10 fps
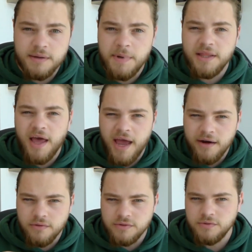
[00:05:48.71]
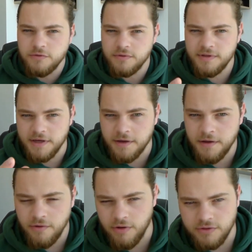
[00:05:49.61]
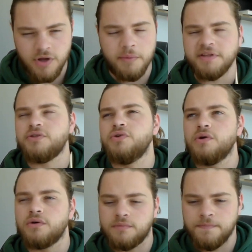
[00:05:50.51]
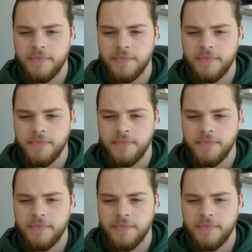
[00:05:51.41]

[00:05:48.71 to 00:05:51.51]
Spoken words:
made the handle too thick, too long.